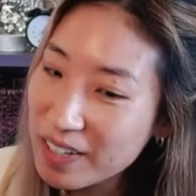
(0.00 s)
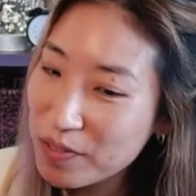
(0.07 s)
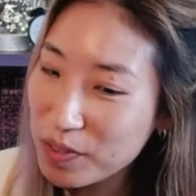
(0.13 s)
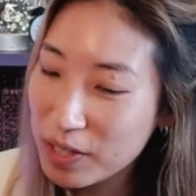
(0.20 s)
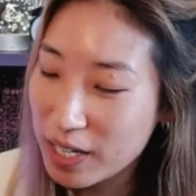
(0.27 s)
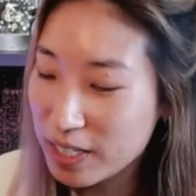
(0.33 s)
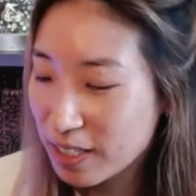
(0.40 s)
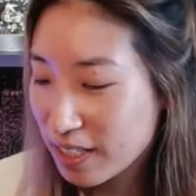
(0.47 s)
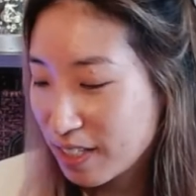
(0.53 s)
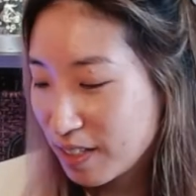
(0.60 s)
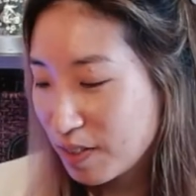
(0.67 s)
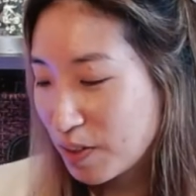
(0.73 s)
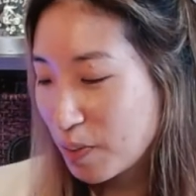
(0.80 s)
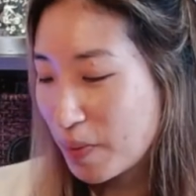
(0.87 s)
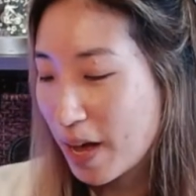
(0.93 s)
If you guys listen
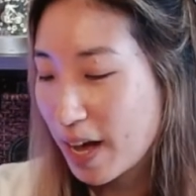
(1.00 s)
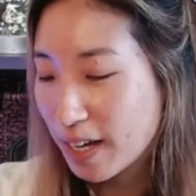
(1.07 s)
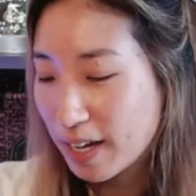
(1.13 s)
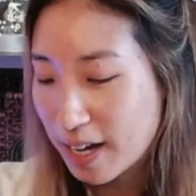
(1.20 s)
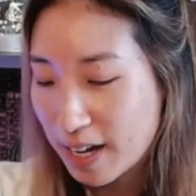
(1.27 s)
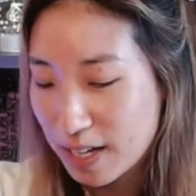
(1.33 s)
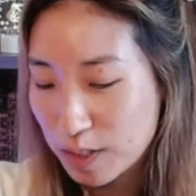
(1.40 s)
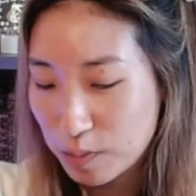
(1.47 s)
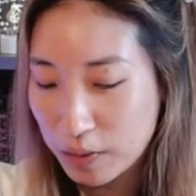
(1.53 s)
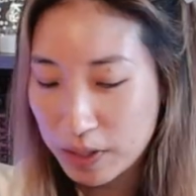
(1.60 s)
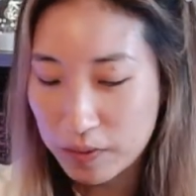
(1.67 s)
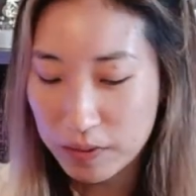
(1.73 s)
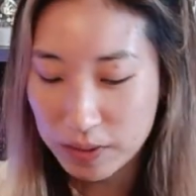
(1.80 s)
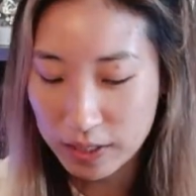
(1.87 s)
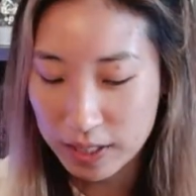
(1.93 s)
to the podcast, we
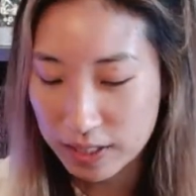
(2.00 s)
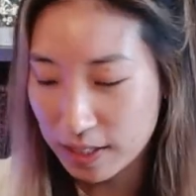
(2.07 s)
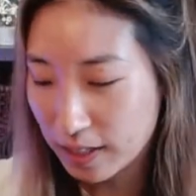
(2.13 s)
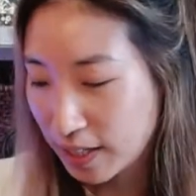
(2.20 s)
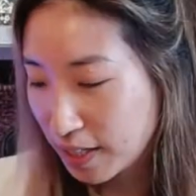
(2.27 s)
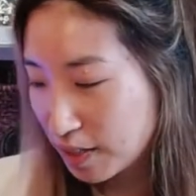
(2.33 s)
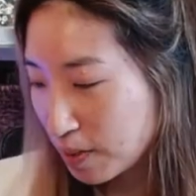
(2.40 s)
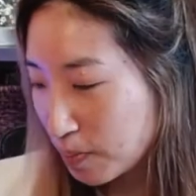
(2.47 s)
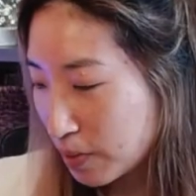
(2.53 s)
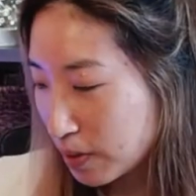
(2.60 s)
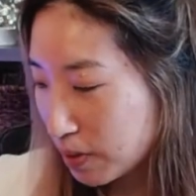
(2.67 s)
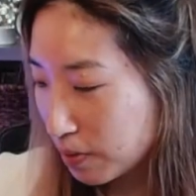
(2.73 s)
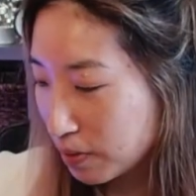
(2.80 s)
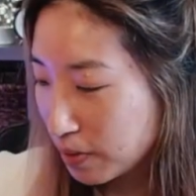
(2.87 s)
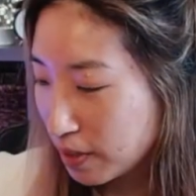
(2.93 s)
released the latest
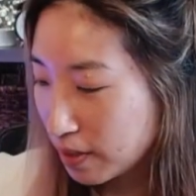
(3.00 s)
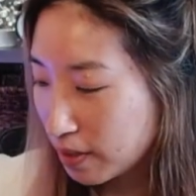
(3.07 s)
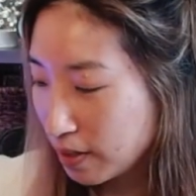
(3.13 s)
episode